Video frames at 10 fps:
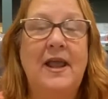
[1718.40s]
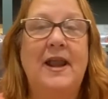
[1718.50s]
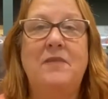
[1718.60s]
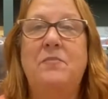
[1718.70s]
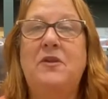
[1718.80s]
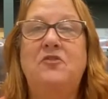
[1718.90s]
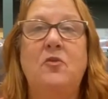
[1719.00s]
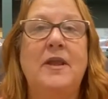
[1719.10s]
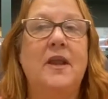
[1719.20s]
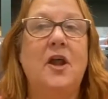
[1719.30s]
And I've been
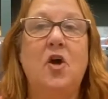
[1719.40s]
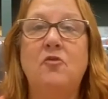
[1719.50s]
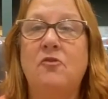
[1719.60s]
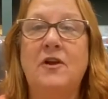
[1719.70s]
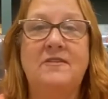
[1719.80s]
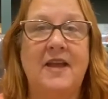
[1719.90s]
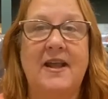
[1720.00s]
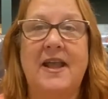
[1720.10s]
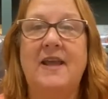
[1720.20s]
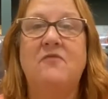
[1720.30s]
doing it over a
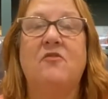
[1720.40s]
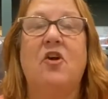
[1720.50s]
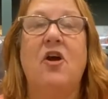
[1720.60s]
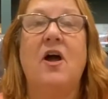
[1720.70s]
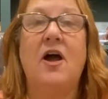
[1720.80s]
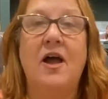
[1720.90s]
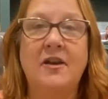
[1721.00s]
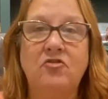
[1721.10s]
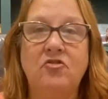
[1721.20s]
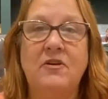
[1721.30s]
decade for
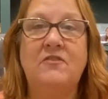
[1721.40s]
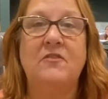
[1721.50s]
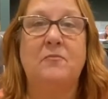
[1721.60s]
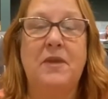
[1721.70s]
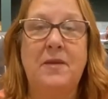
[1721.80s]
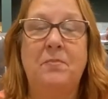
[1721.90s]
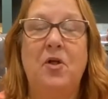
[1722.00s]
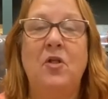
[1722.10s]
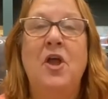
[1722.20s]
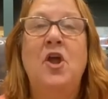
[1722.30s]
hundreds of
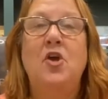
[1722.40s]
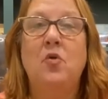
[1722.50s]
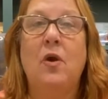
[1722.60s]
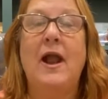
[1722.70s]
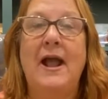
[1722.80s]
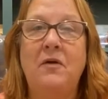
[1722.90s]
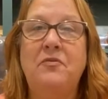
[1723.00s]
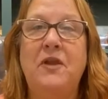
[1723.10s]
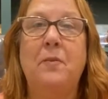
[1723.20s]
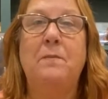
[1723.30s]
people who are
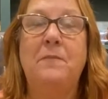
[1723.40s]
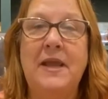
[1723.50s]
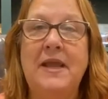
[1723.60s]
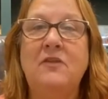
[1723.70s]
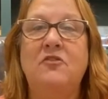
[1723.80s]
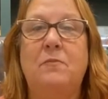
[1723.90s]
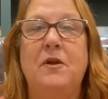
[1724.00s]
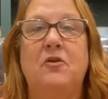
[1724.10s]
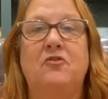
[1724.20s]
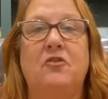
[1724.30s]
out there being
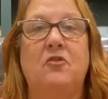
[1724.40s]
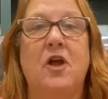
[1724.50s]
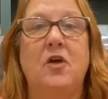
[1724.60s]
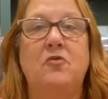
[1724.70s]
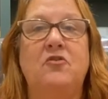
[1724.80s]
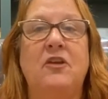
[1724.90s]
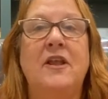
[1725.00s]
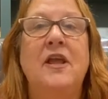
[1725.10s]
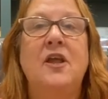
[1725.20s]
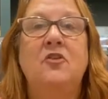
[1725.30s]
spiritual
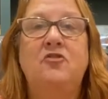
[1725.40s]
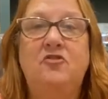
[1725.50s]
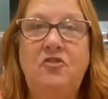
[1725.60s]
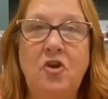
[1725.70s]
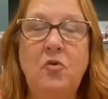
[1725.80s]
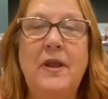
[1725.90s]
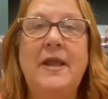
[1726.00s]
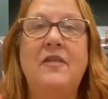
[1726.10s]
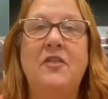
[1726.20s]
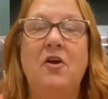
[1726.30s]
coaching,
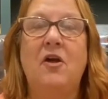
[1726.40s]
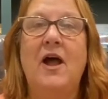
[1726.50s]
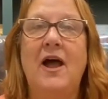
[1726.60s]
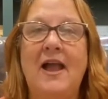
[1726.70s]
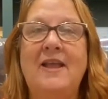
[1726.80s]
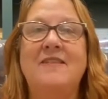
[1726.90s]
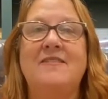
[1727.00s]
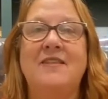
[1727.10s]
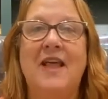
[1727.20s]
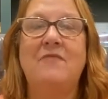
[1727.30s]
doing their
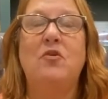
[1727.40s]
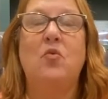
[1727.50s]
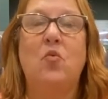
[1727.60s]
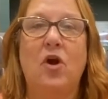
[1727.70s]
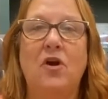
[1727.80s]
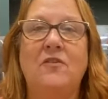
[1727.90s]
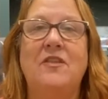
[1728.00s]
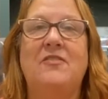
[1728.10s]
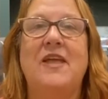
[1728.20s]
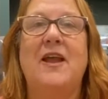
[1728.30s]
highest level work
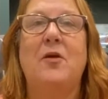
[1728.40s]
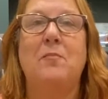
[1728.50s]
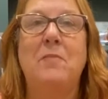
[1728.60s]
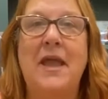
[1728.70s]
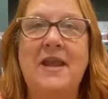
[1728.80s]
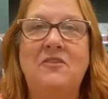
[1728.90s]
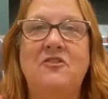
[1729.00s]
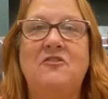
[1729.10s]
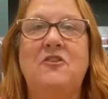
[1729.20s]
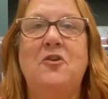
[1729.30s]
that they are made
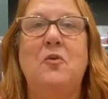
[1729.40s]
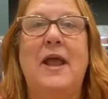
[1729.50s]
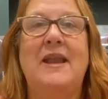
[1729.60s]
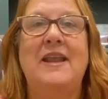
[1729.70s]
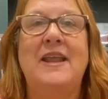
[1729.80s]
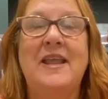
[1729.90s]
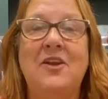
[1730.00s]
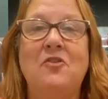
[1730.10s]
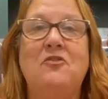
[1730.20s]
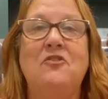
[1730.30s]
to do and
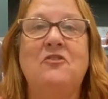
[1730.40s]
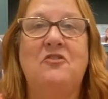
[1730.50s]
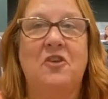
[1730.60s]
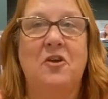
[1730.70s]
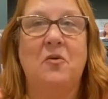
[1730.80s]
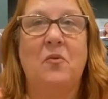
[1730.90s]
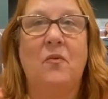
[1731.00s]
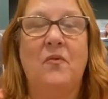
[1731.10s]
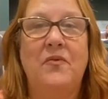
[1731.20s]
here to do.